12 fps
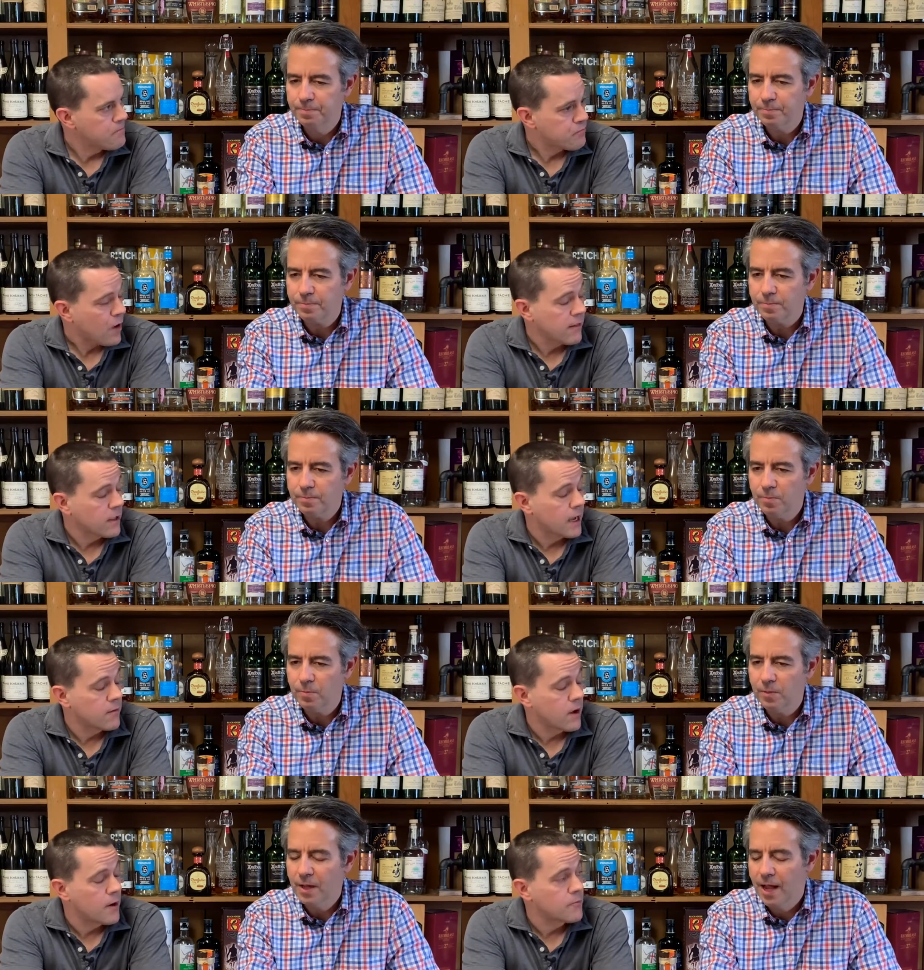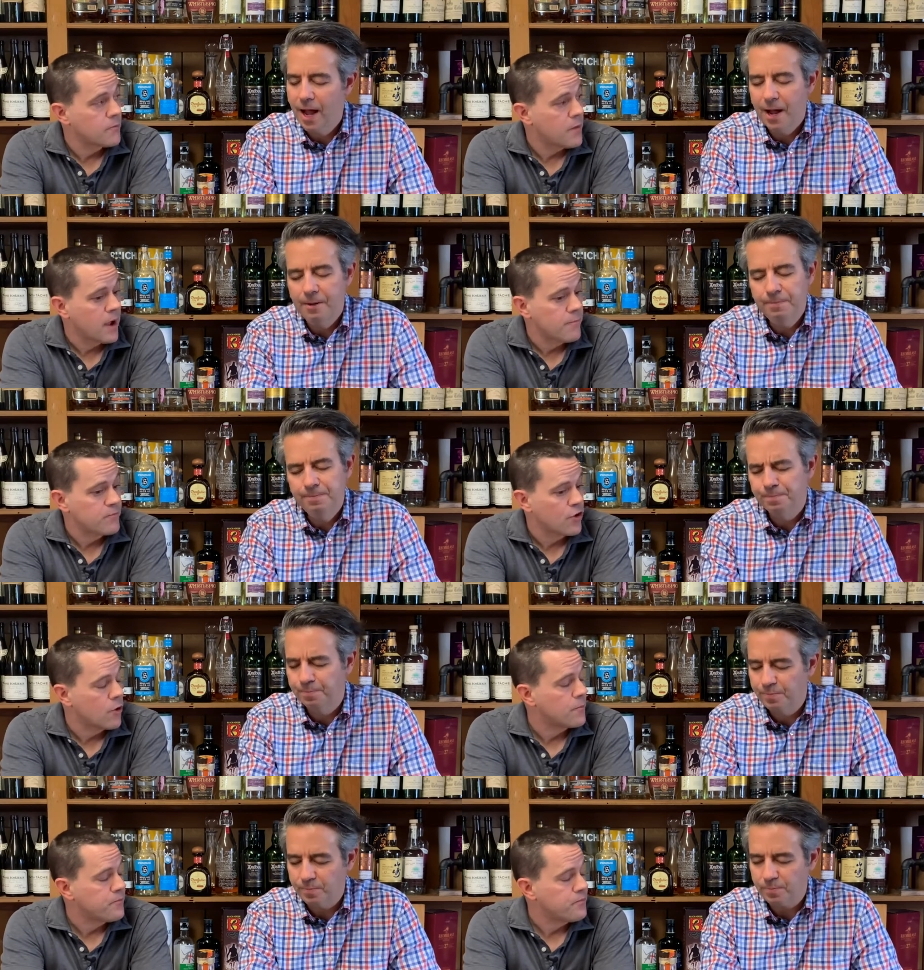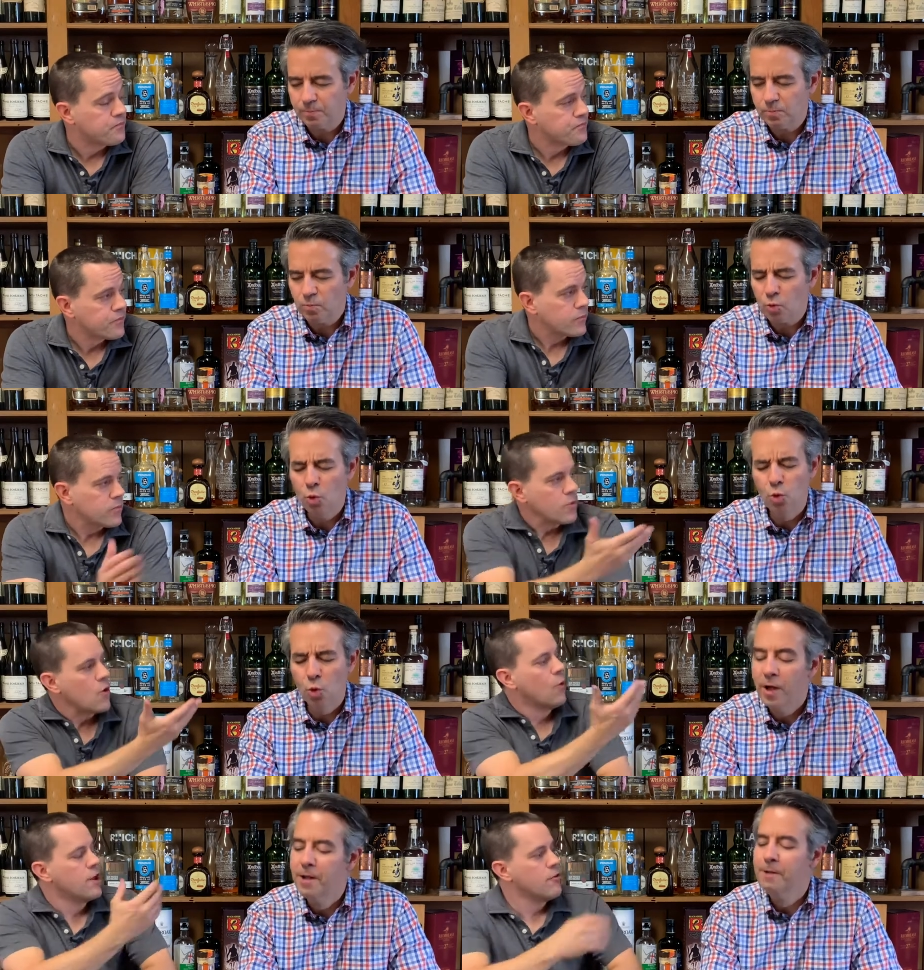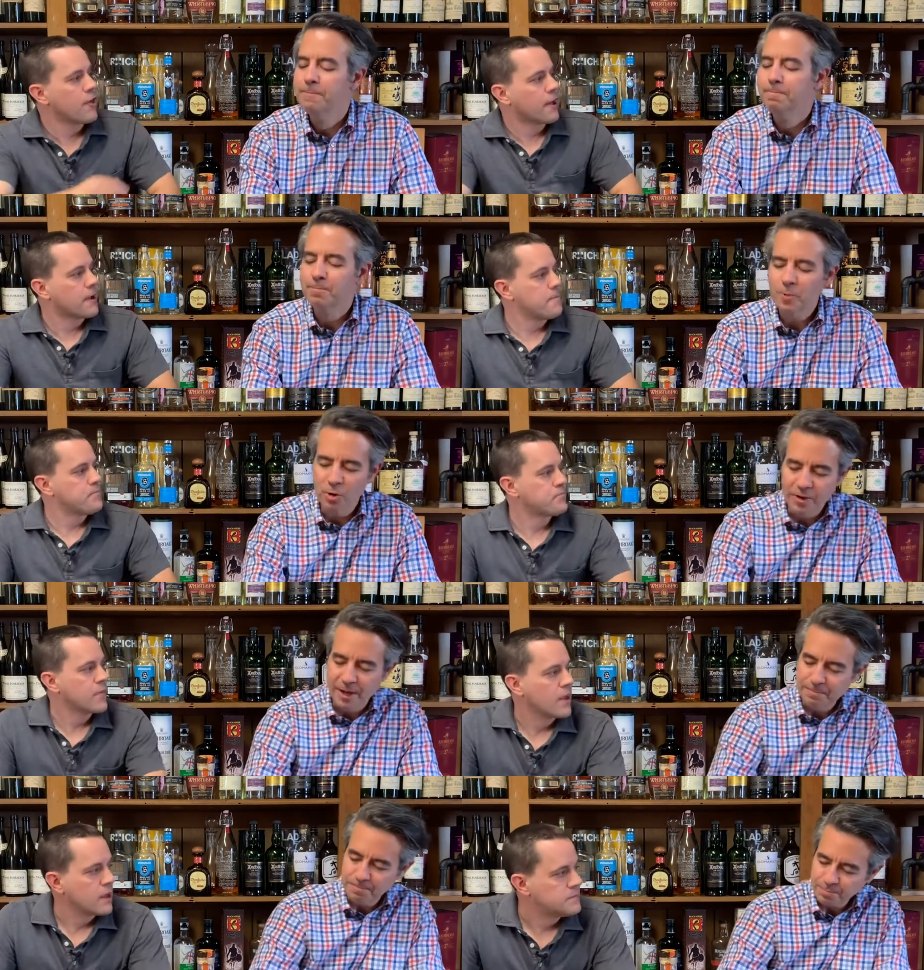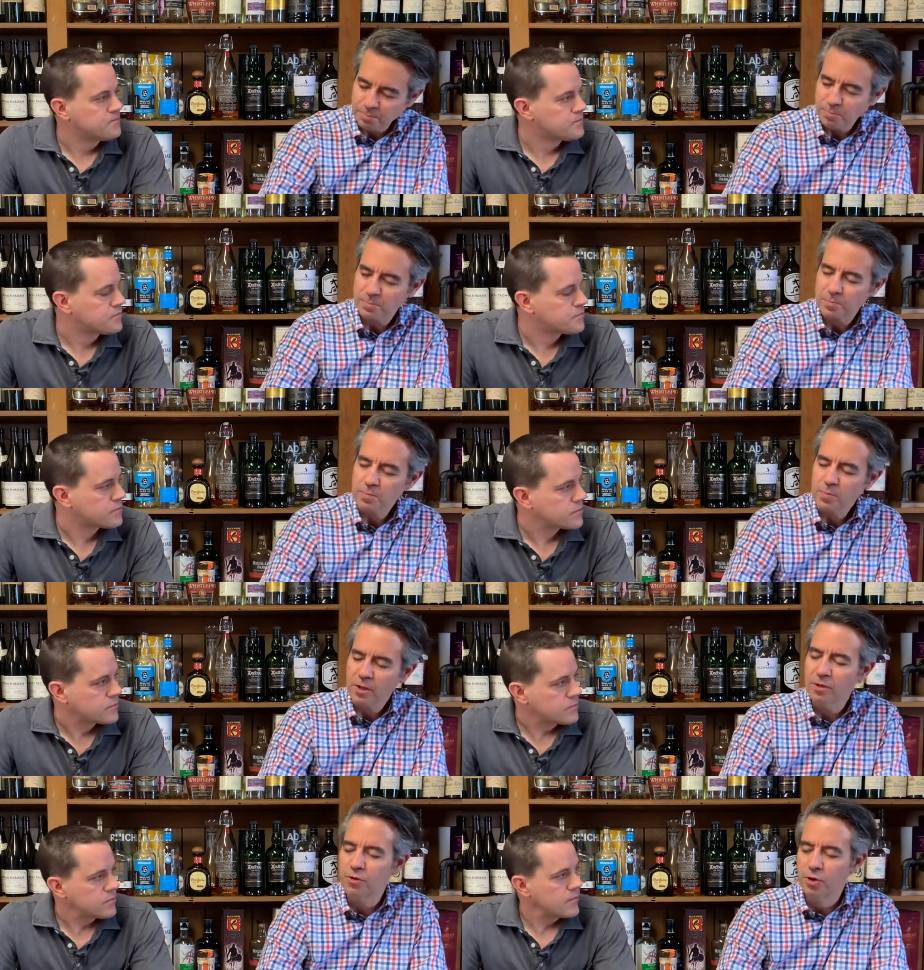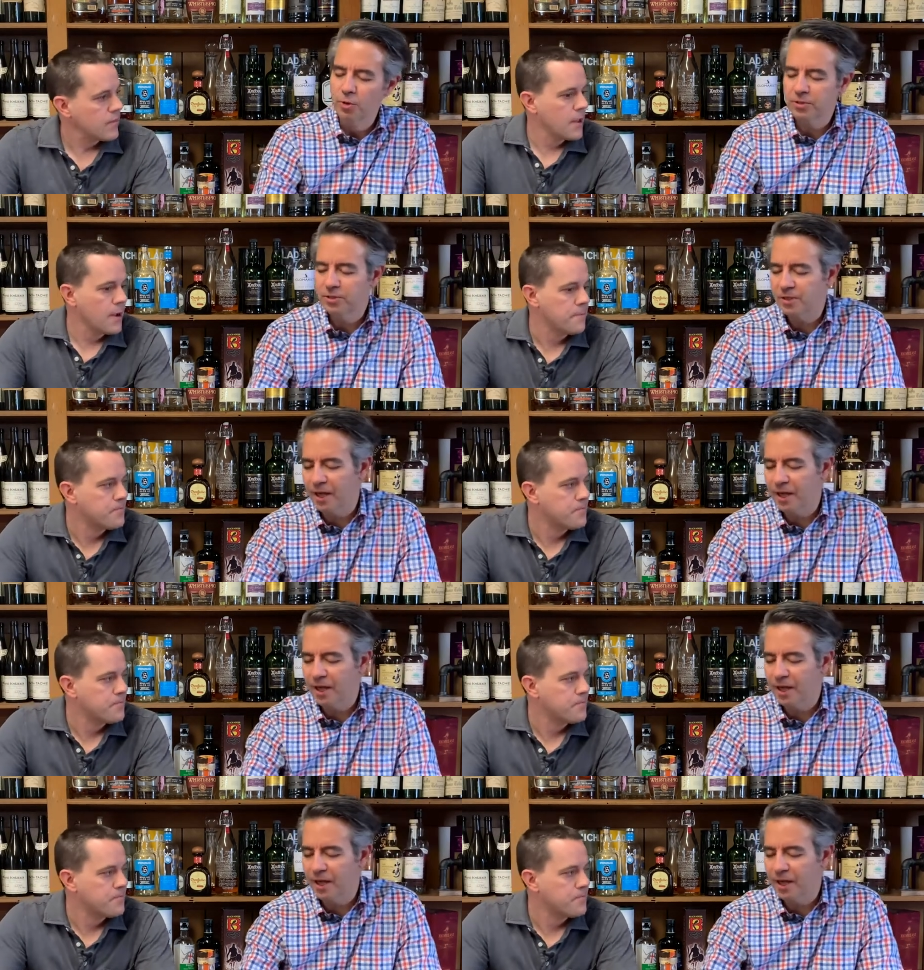Speaker 1: I, I, I so
Speaker 2: what do you think? Okay, the nose is